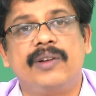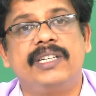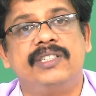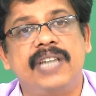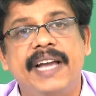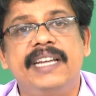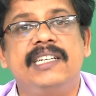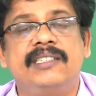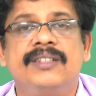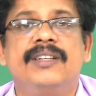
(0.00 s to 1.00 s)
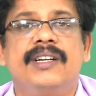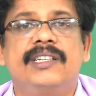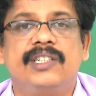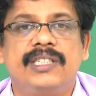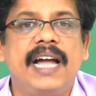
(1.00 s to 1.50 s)
or the Chinese
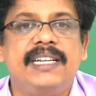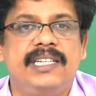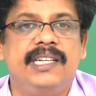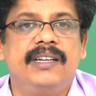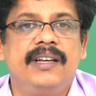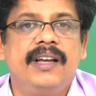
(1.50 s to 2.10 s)
society,